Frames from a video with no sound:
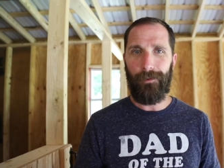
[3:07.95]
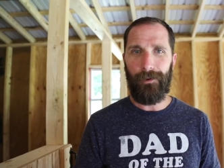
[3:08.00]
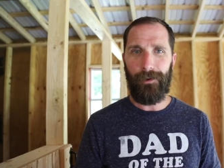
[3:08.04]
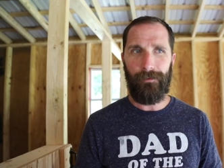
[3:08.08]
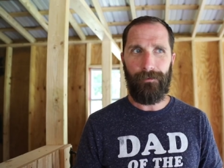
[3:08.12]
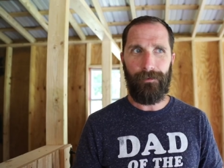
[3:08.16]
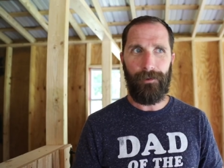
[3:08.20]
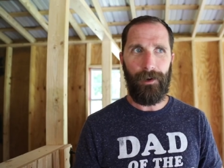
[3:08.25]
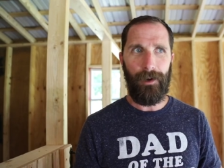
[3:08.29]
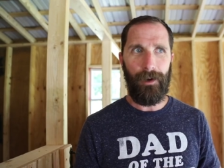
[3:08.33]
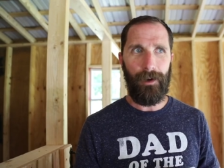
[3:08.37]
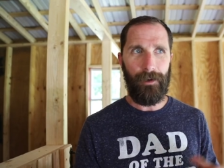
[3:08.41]
would
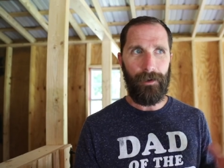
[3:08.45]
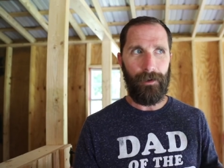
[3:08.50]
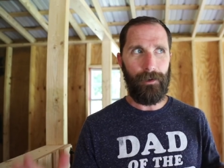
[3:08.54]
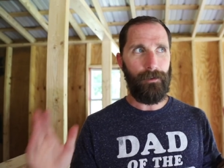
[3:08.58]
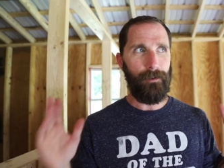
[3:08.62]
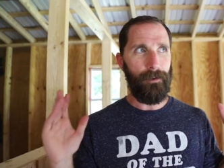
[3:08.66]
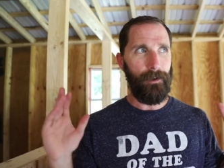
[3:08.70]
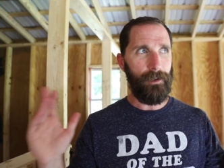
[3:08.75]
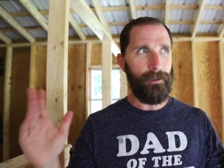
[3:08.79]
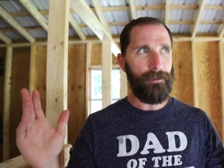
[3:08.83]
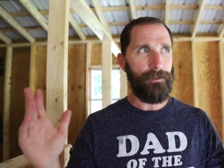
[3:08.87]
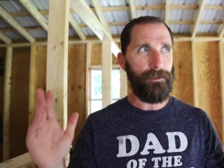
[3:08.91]
have gone
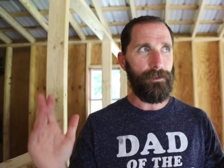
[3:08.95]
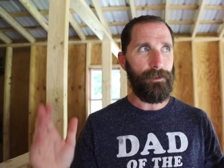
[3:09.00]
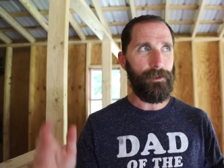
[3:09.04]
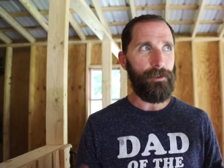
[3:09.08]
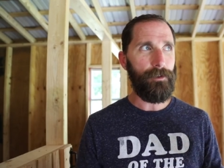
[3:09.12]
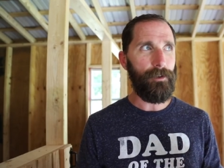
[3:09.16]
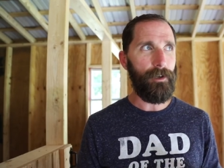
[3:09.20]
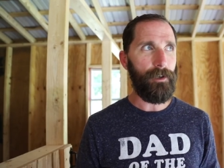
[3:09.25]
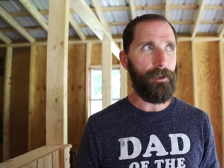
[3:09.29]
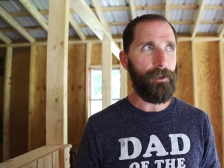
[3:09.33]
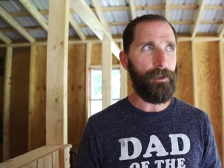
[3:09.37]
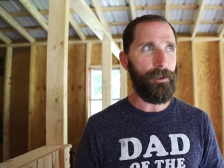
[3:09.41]
across the
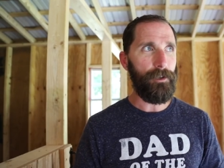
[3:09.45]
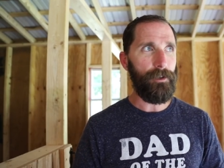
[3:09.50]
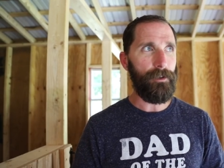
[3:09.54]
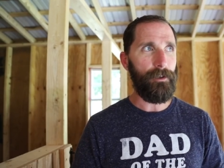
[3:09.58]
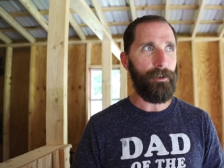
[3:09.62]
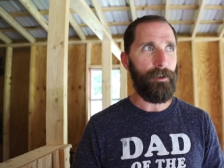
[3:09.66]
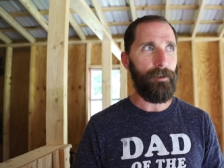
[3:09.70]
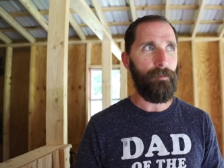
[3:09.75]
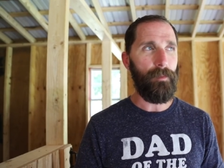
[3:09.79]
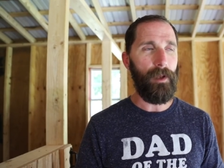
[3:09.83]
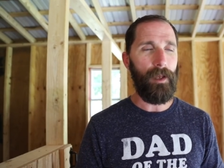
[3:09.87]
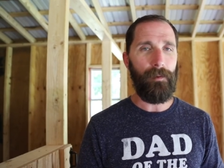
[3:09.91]

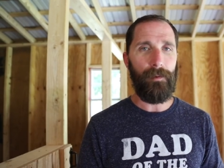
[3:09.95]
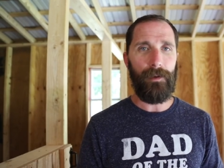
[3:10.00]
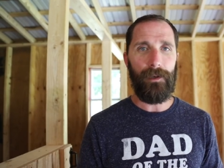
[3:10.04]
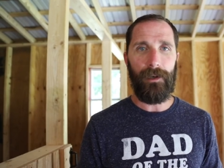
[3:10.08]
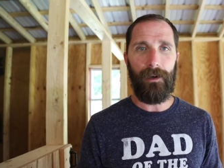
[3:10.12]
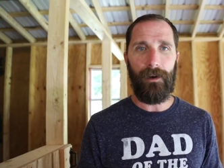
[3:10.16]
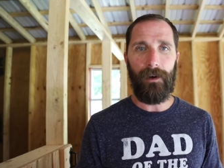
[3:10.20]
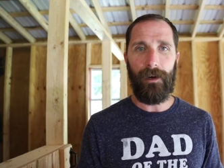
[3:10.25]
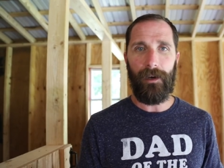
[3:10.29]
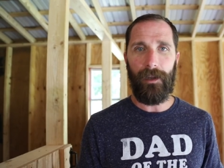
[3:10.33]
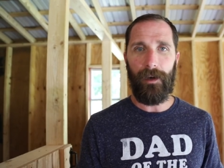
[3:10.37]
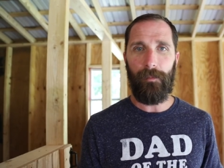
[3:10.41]
structure and maybe
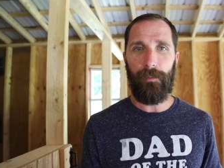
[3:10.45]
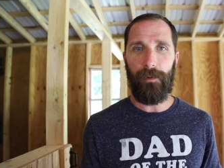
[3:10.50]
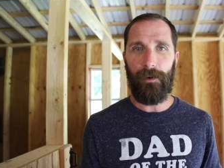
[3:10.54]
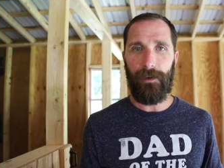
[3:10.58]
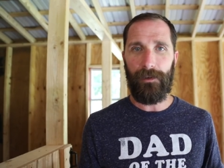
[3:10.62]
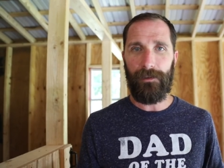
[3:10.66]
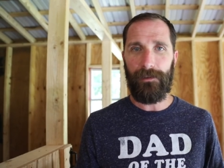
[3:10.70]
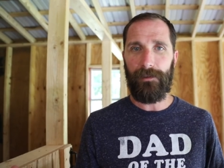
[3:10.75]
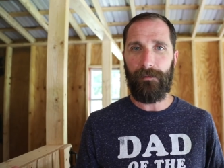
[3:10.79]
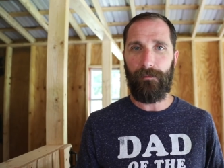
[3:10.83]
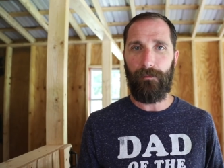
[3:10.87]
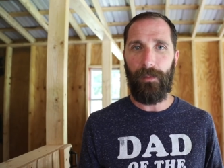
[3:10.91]
gone up
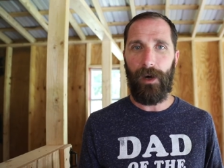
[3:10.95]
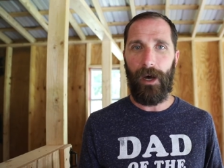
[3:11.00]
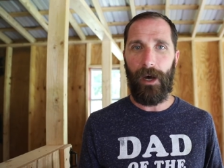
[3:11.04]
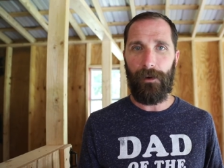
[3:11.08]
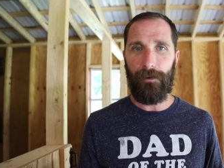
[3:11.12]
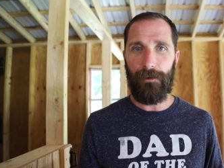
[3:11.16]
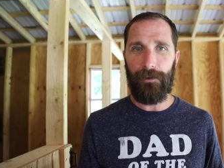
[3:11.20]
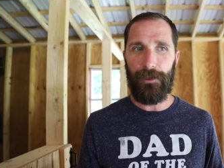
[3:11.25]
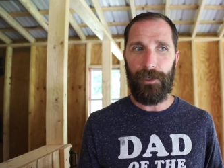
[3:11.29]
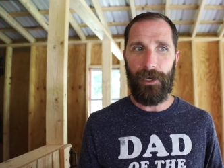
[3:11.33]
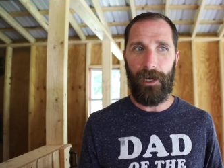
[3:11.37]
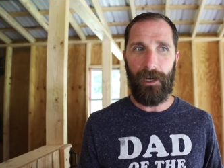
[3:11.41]
on some
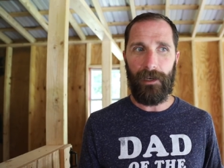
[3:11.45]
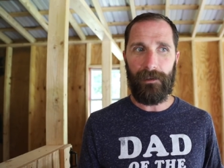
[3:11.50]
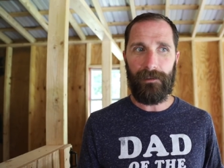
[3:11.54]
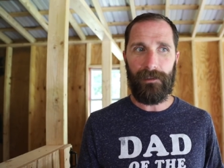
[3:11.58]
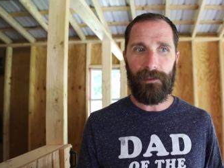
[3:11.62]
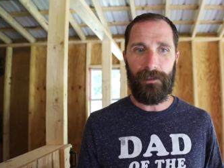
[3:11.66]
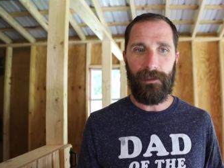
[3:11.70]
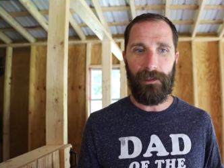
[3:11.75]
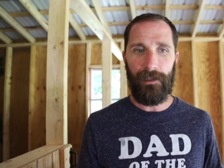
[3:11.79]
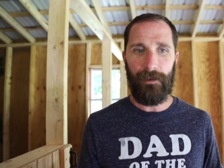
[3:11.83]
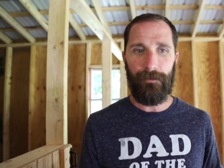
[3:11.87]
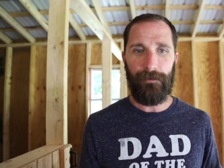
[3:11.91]
bottle
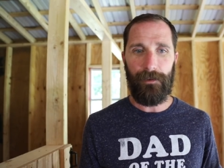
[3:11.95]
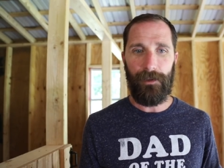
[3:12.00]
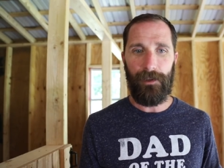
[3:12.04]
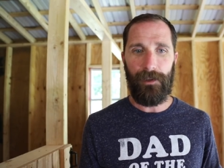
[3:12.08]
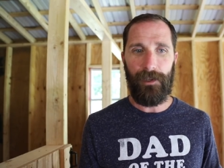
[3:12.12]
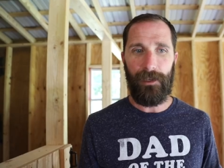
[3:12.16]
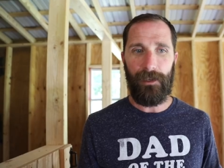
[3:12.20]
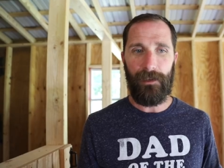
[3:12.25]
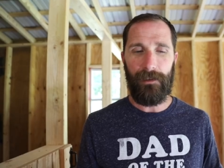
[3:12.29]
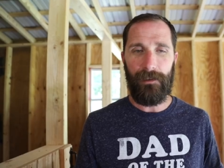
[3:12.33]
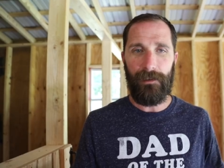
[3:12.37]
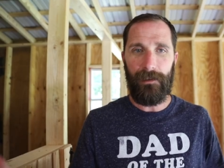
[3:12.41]
jacks and lifted
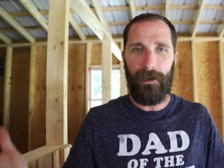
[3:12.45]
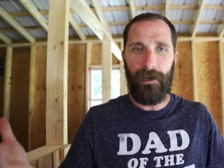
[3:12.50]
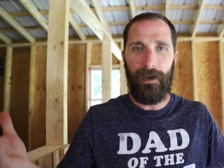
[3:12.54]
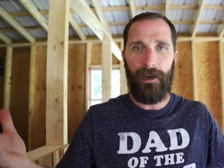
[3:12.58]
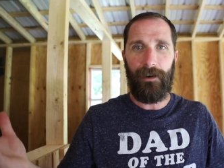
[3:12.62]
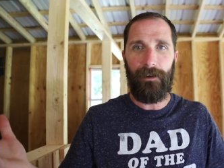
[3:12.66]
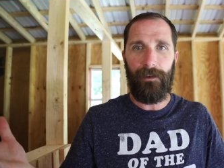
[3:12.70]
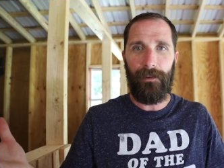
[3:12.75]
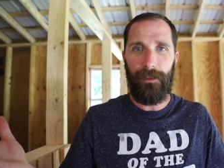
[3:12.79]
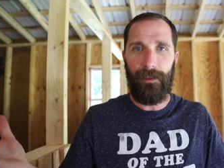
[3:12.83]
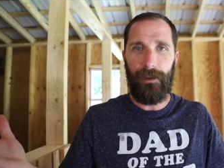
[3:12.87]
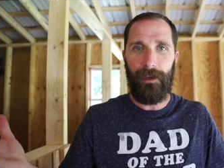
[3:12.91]
the
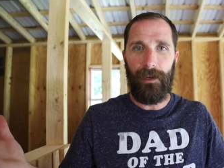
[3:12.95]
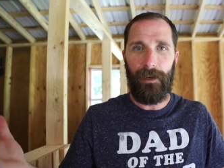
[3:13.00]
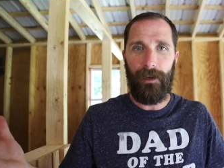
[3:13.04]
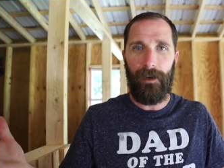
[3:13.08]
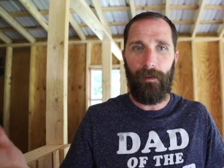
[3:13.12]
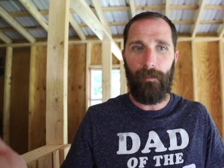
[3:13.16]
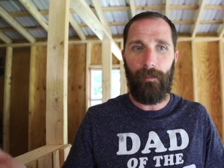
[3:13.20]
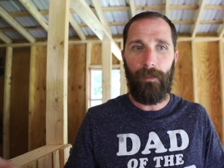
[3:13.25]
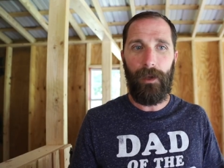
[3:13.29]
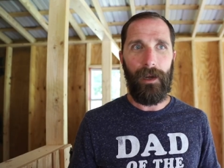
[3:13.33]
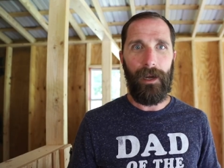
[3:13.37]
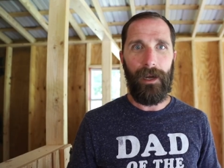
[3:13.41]
entire thing
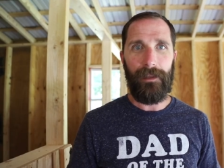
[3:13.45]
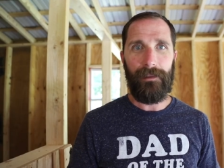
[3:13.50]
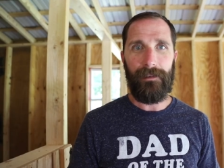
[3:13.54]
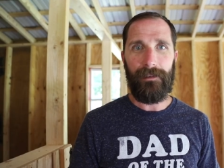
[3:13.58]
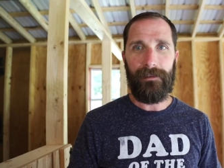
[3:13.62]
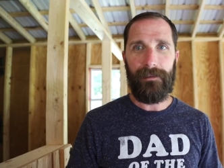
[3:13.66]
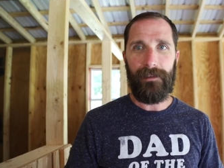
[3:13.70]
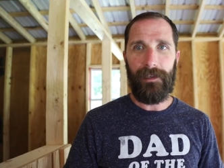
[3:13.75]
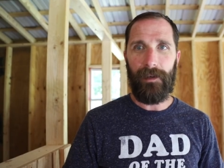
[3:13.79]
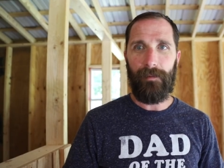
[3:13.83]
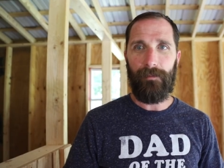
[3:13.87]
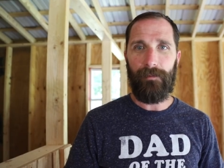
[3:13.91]
up at
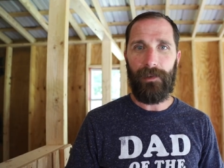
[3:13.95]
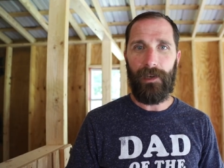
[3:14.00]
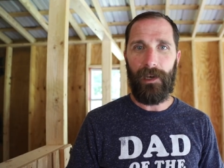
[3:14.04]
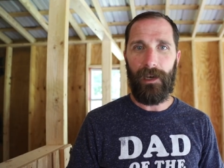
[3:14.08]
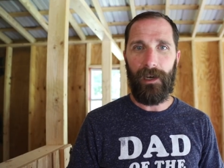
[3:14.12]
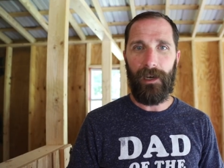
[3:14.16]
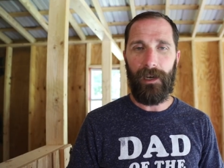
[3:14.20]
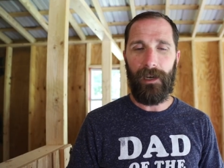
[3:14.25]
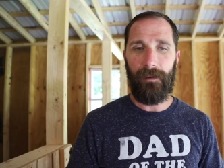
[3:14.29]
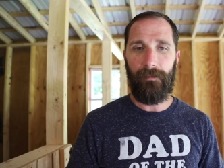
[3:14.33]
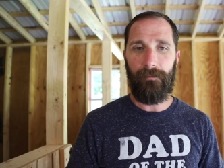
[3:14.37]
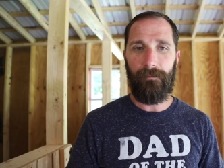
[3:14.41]
the same
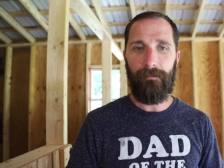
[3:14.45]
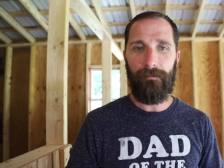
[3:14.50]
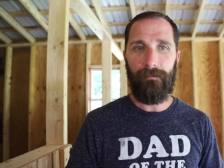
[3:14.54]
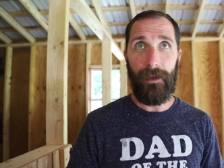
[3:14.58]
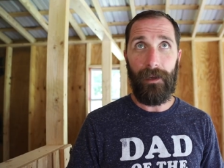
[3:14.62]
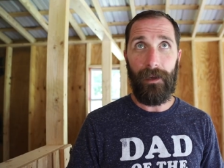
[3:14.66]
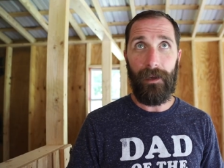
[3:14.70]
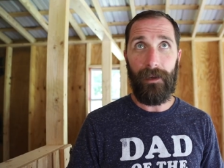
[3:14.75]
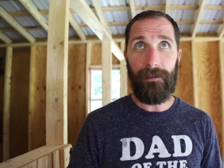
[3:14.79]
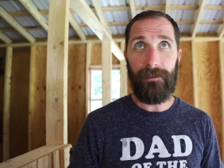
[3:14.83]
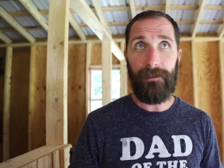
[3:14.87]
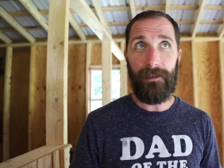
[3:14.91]
time, I
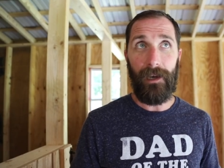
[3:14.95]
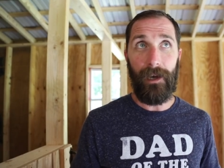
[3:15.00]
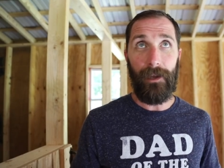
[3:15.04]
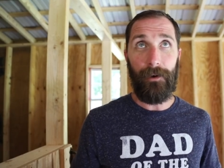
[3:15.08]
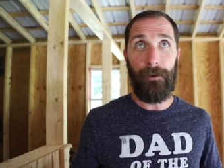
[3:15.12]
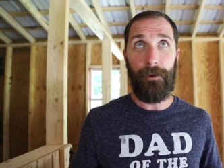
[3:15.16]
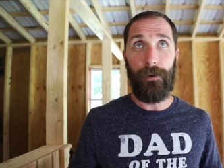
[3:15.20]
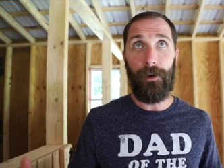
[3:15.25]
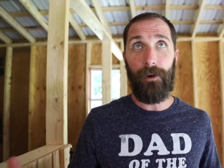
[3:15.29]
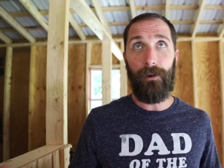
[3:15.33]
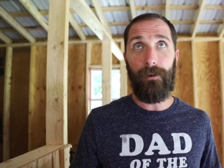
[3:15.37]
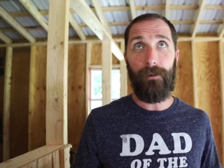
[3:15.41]
guess. I
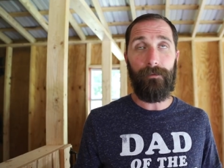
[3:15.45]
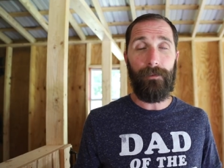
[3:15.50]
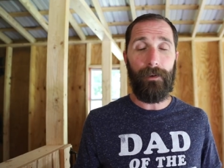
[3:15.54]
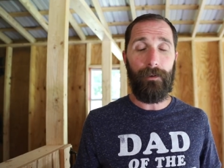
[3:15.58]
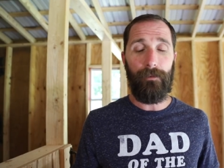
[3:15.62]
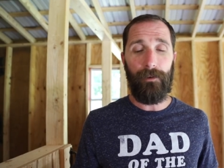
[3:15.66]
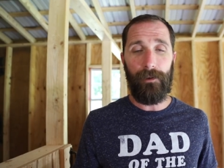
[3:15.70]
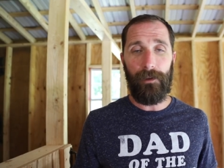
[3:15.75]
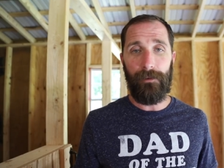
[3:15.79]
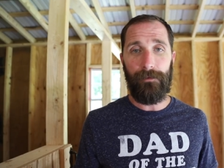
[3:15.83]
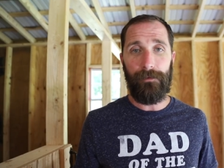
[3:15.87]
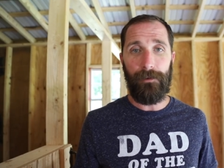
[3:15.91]
don't know, I've
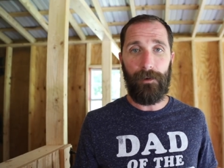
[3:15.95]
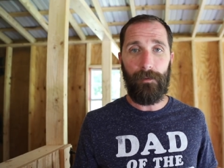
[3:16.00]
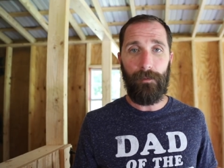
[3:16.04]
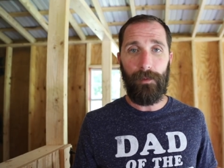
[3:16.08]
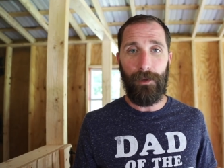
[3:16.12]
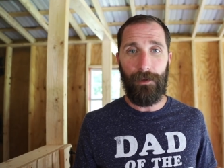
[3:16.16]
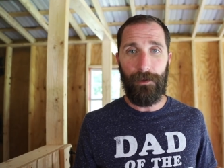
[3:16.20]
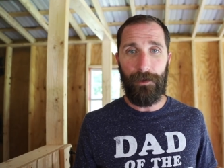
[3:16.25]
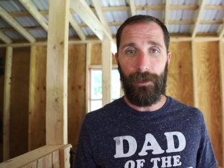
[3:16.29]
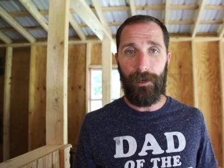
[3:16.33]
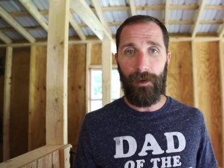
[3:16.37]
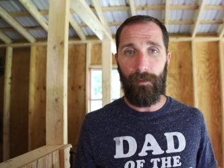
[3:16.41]
never lifted a
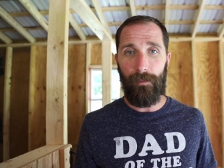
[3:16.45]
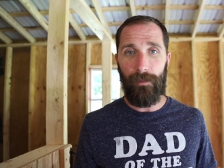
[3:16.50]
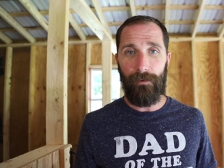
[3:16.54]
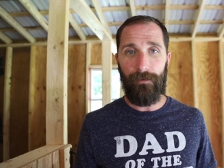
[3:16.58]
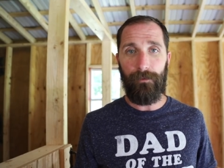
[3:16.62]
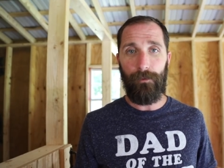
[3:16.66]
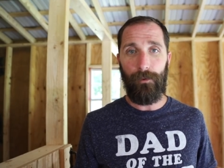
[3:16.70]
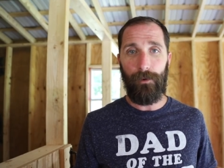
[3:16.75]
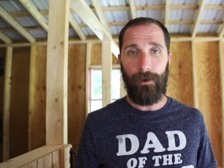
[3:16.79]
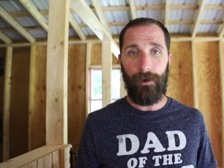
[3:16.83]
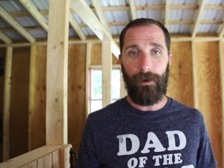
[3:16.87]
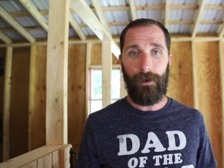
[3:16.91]
building up
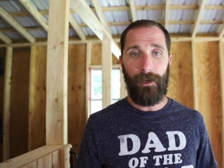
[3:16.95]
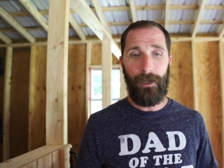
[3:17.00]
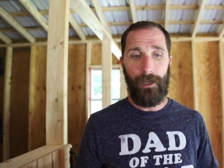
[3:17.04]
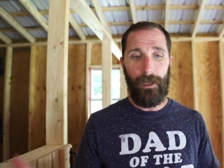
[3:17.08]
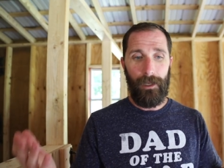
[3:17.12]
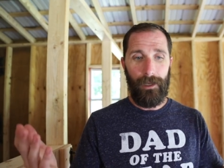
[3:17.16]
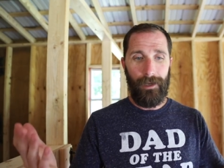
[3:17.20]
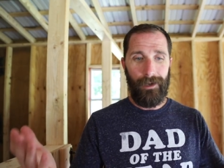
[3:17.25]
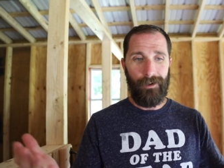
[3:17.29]
before.